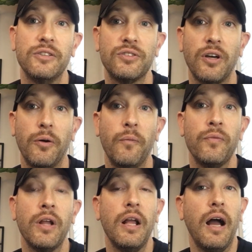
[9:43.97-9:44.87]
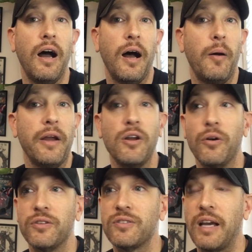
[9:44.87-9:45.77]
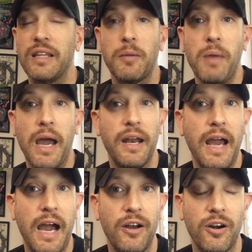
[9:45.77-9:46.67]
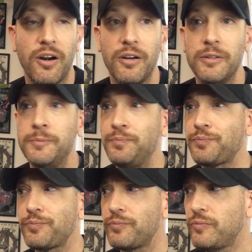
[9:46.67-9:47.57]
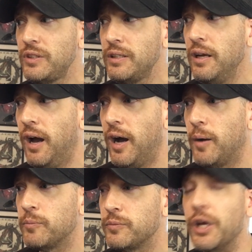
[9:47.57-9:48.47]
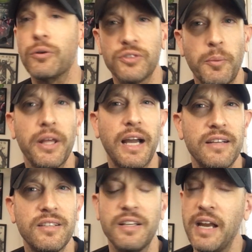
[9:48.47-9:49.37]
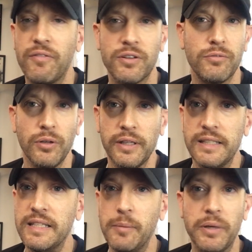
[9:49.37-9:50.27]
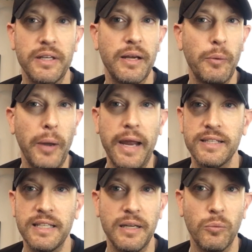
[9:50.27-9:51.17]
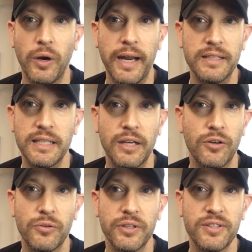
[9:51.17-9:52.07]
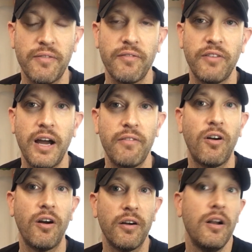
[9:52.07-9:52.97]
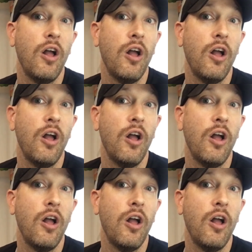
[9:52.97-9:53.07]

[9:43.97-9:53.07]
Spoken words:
So I noticed, I think Mad Hatter, some of the guys that never really dip into 118 or 375 are